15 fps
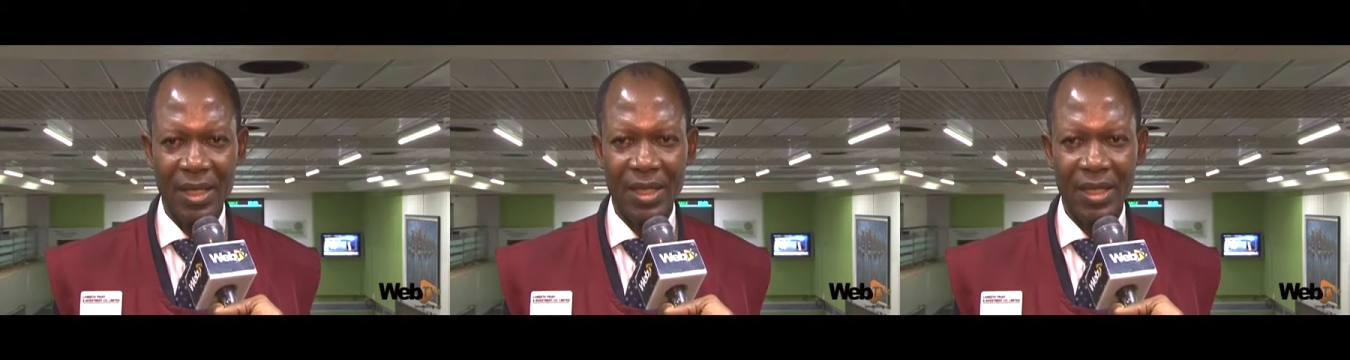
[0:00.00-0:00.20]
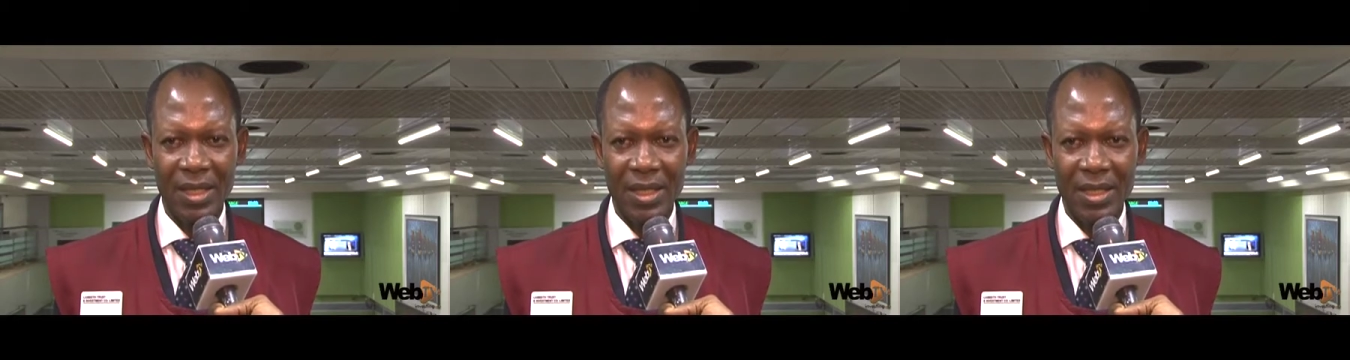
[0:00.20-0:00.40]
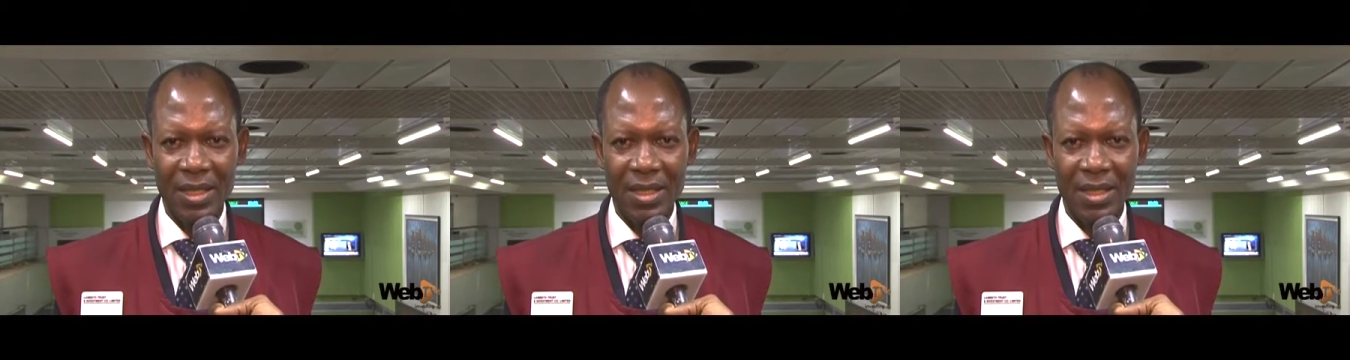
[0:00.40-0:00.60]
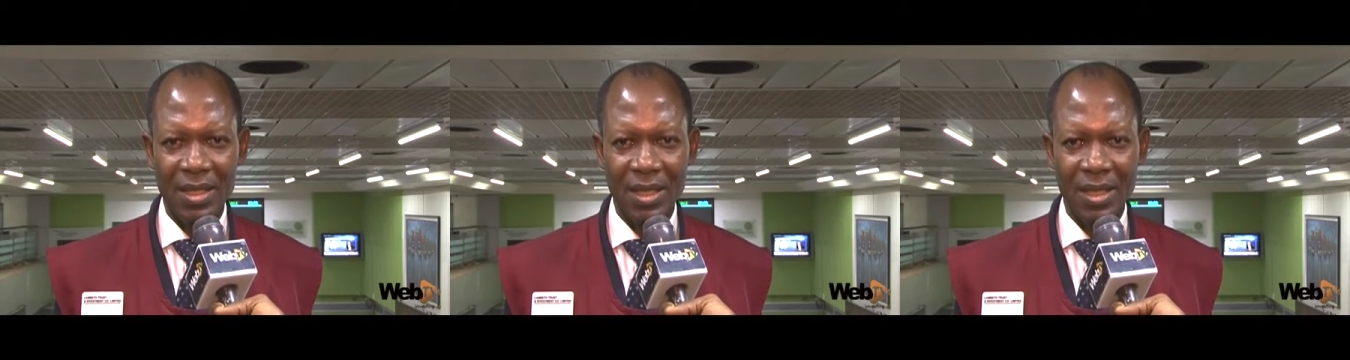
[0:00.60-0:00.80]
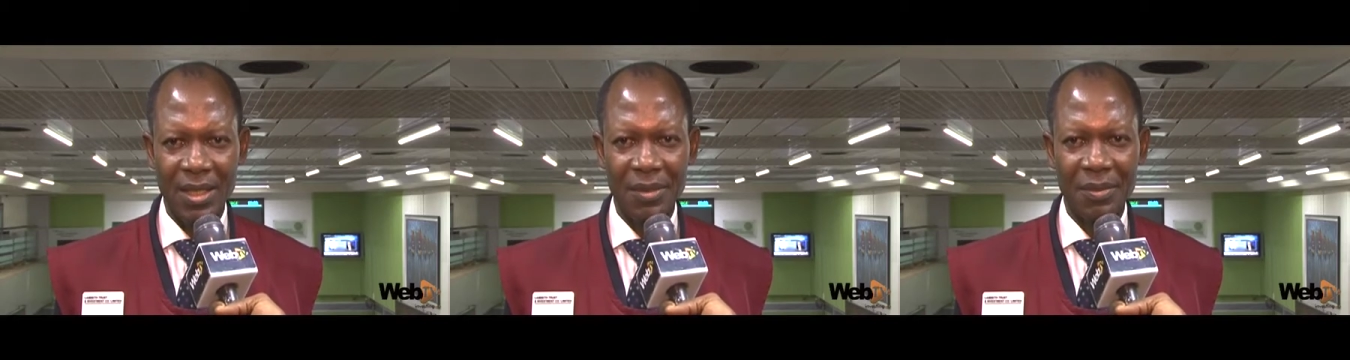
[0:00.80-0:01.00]
He's
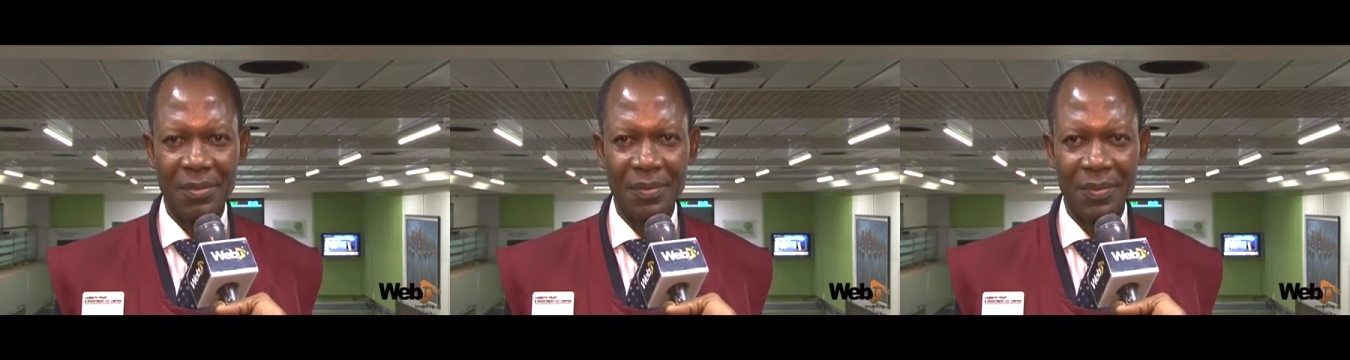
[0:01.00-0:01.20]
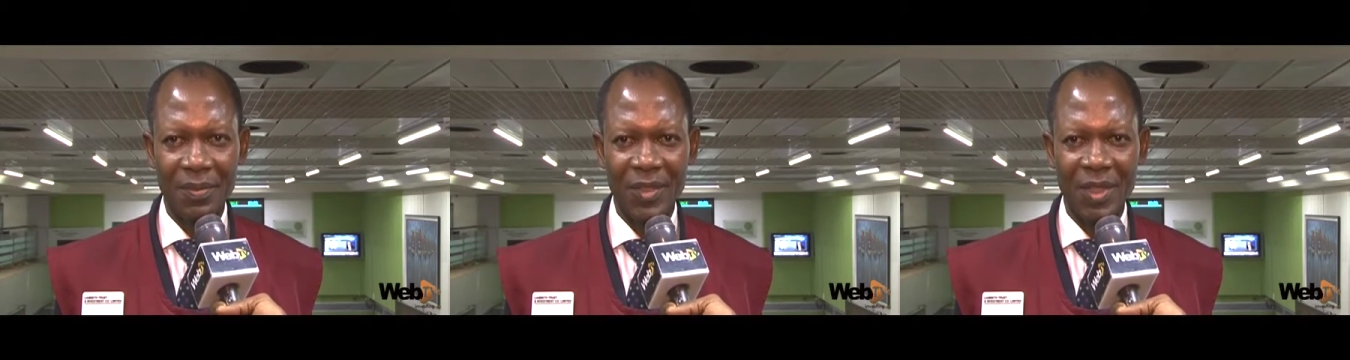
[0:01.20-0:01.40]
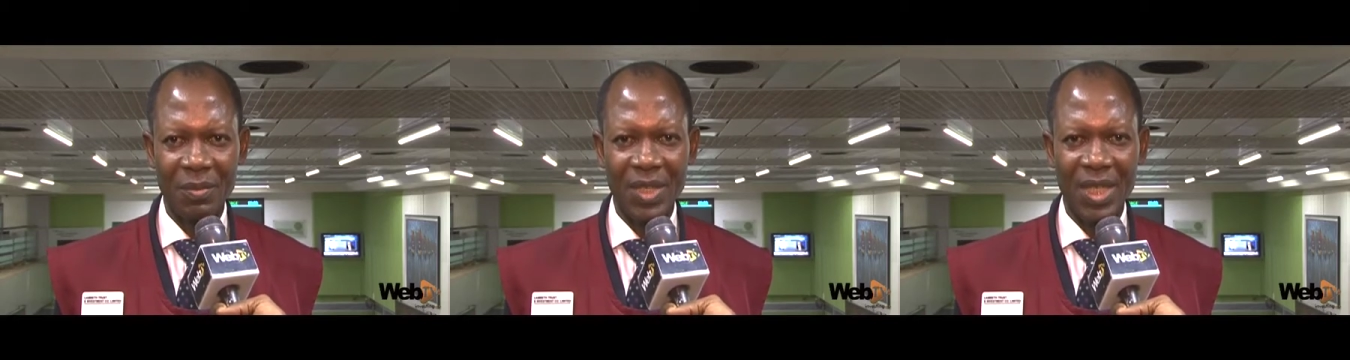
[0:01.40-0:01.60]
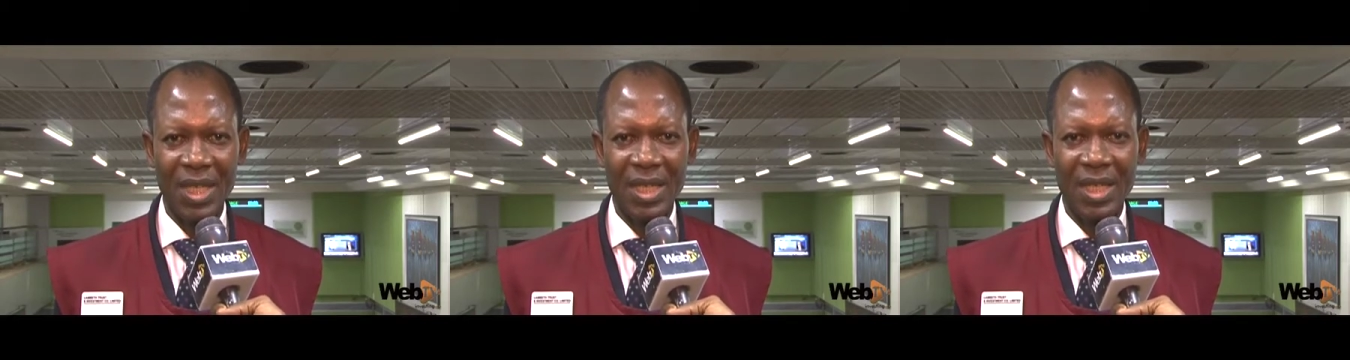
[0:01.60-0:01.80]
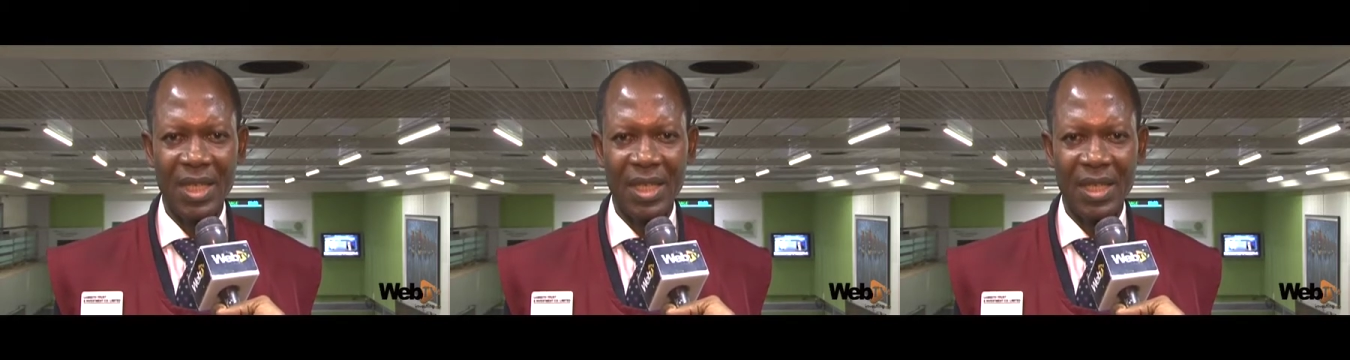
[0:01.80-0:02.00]

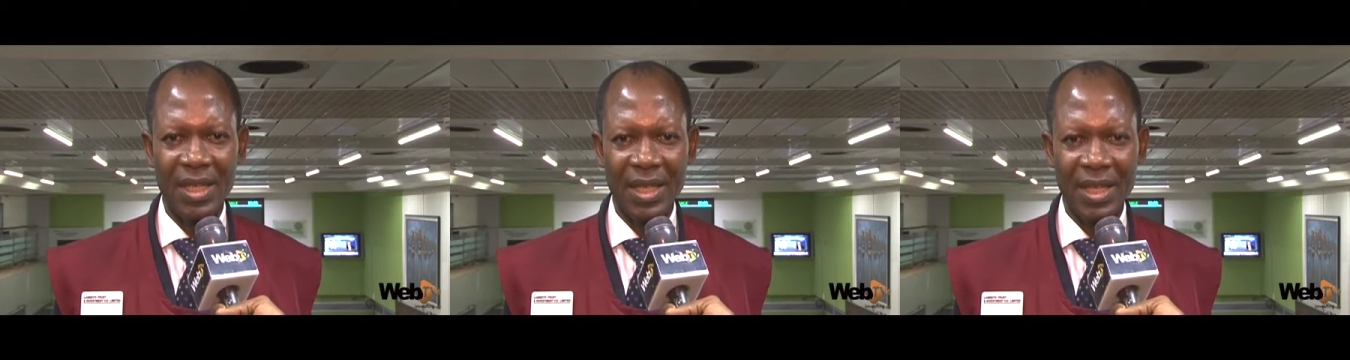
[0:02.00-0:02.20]
been in